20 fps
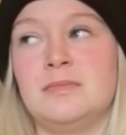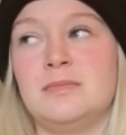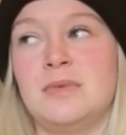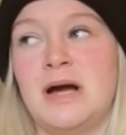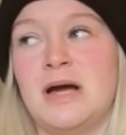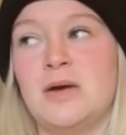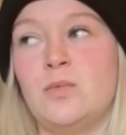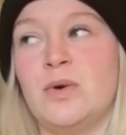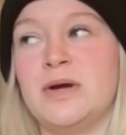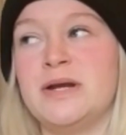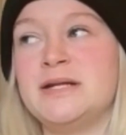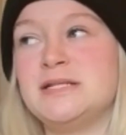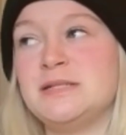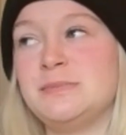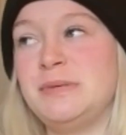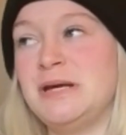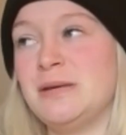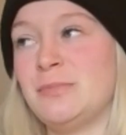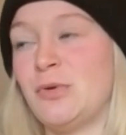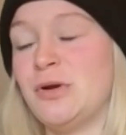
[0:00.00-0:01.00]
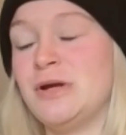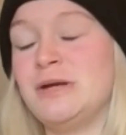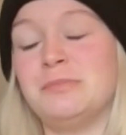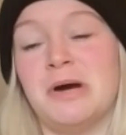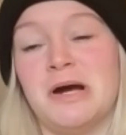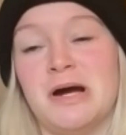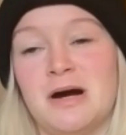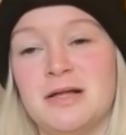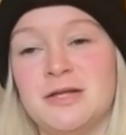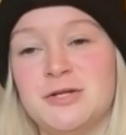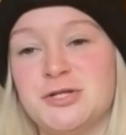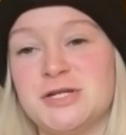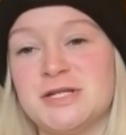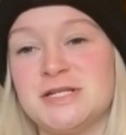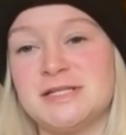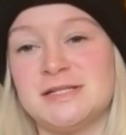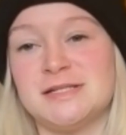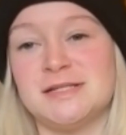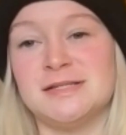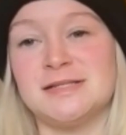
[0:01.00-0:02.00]
I wanted to be a marine
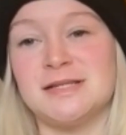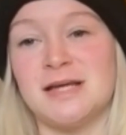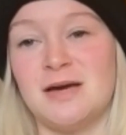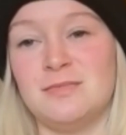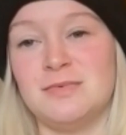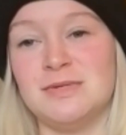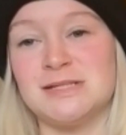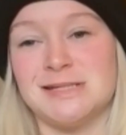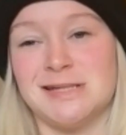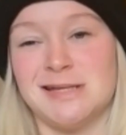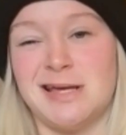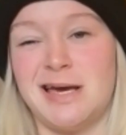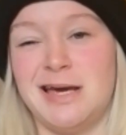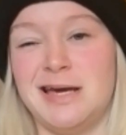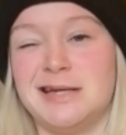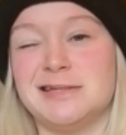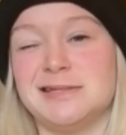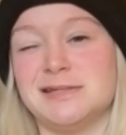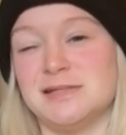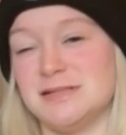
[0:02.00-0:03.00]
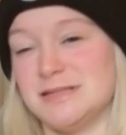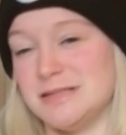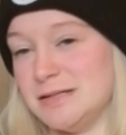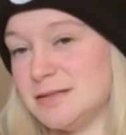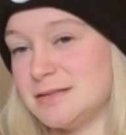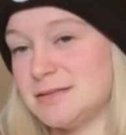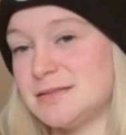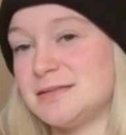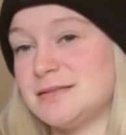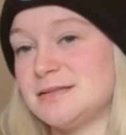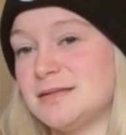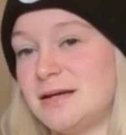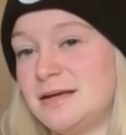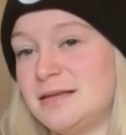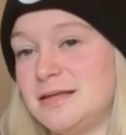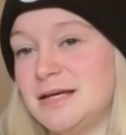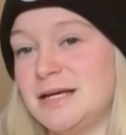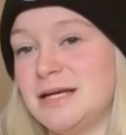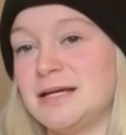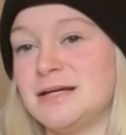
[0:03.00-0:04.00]
biologist since I was like 6, I
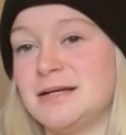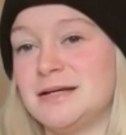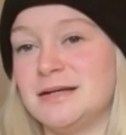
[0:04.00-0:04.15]
think.